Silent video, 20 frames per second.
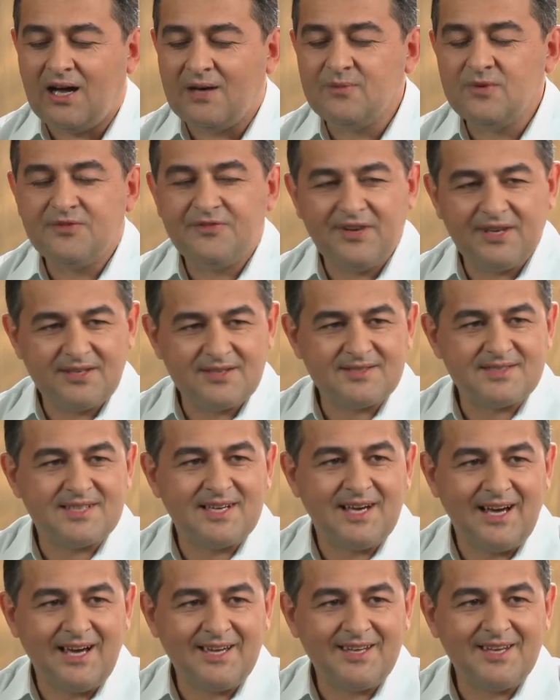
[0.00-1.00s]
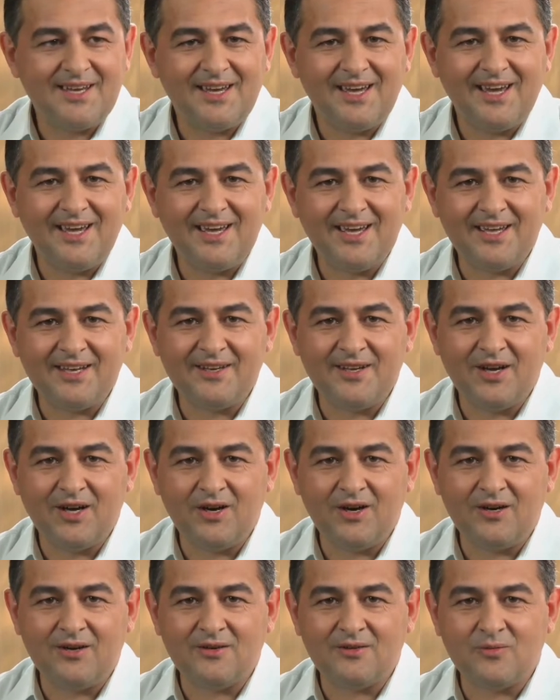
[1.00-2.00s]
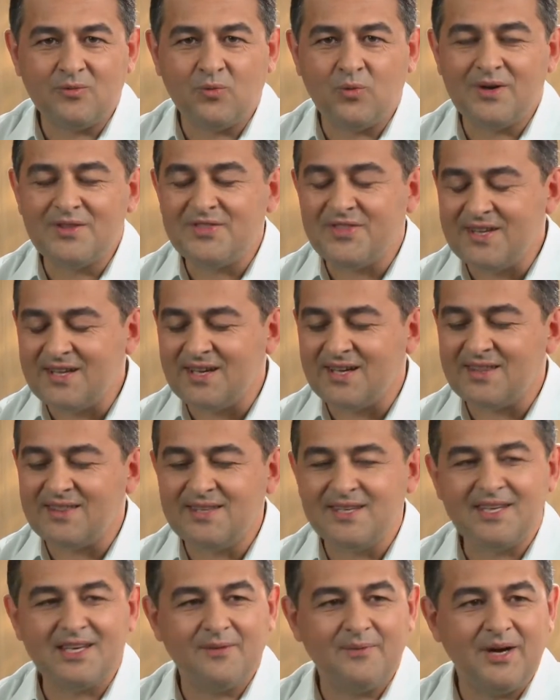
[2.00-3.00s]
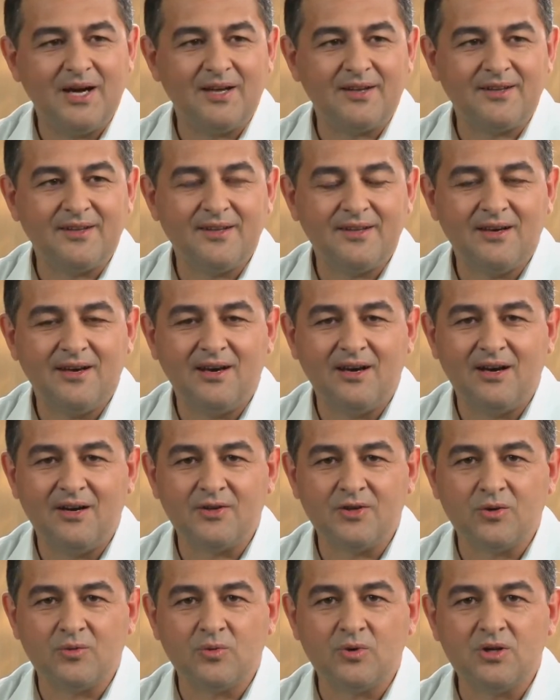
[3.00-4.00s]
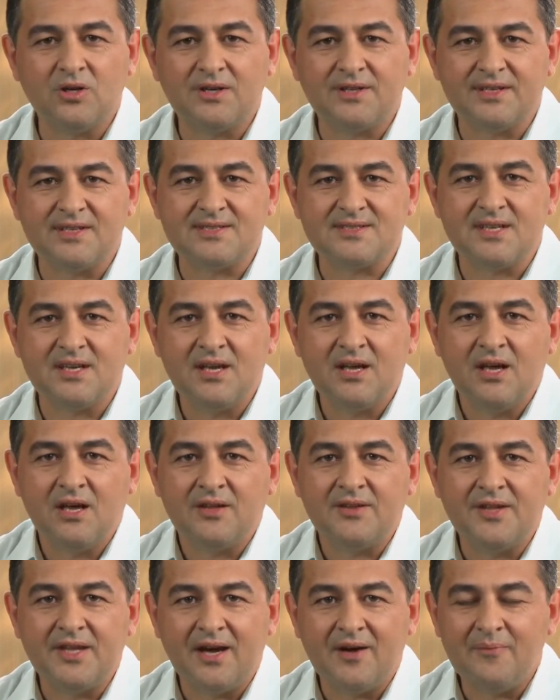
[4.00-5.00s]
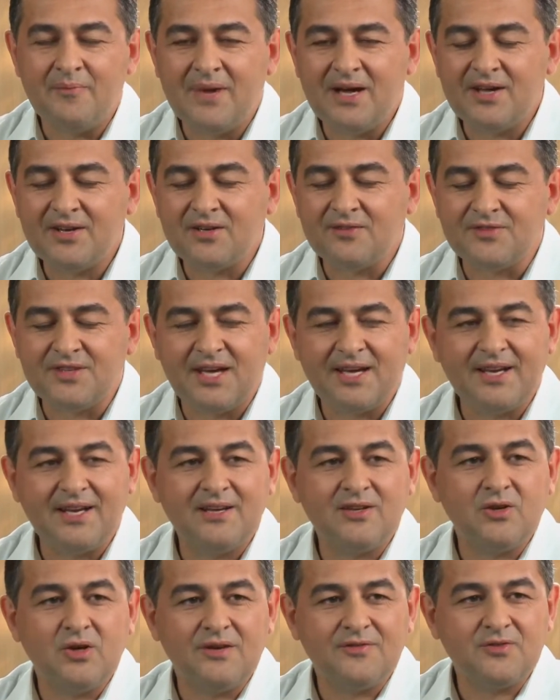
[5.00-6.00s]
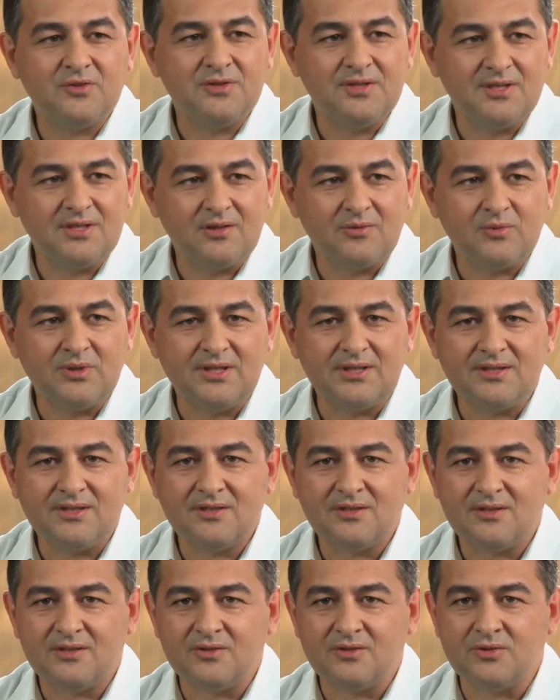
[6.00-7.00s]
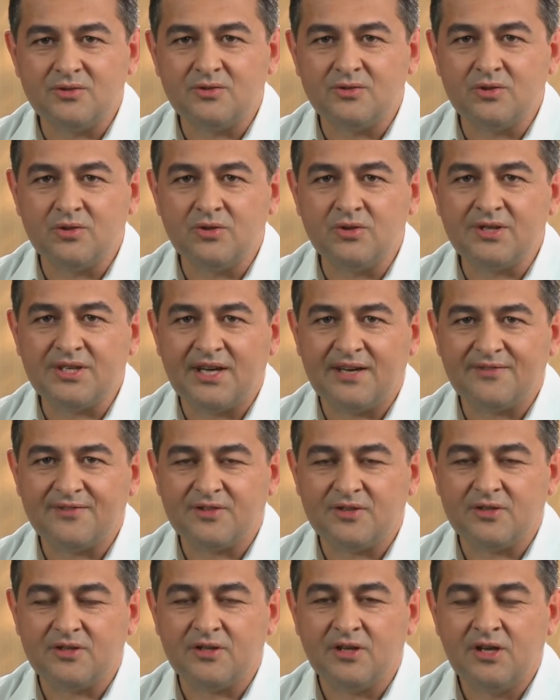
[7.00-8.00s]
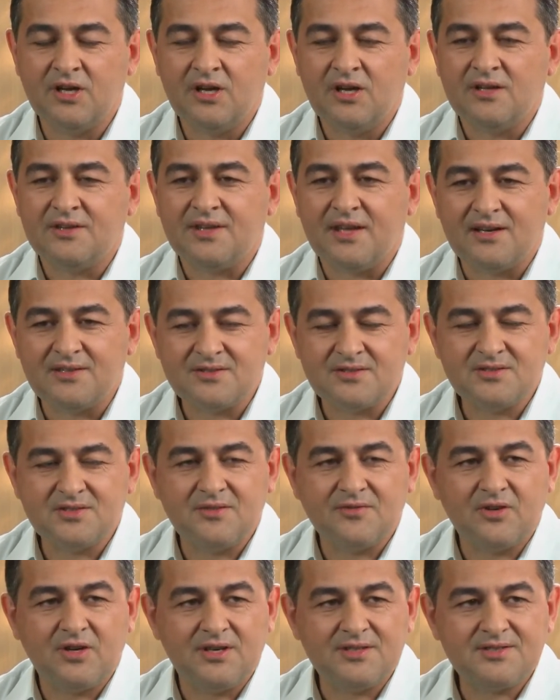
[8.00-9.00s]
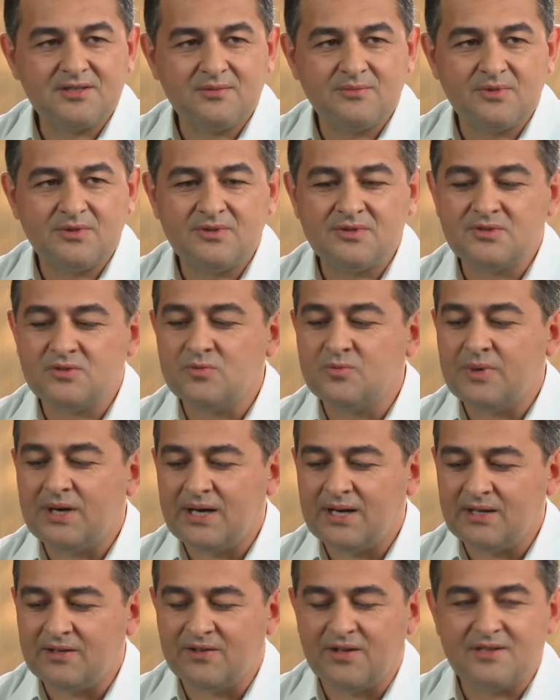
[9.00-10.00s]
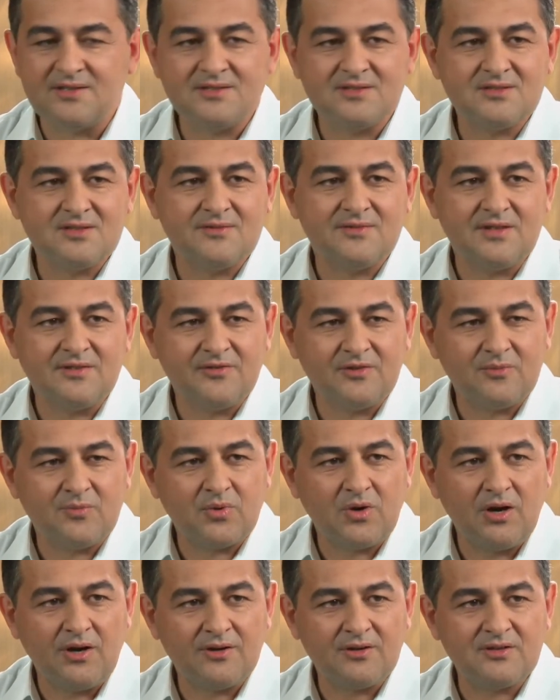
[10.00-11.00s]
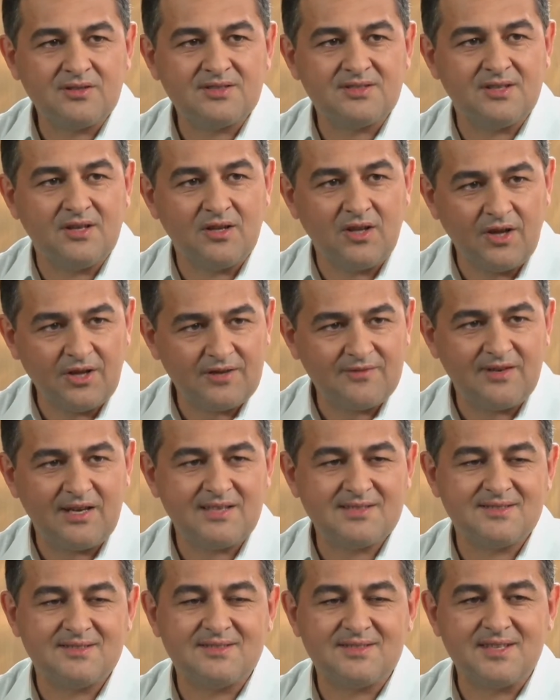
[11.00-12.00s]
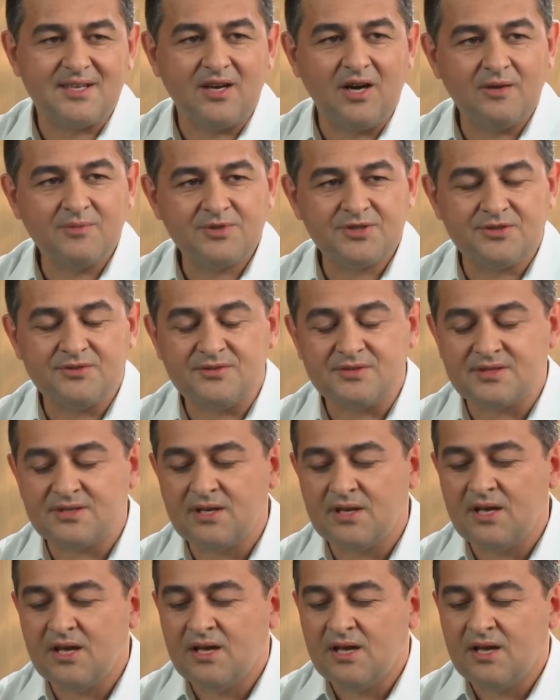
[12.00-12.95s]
I'm a finance guy, and one thing I think about your world is the amount of data you have to deal with. You look after thousands of customers who buy dozens of different products and a lot of licensing options.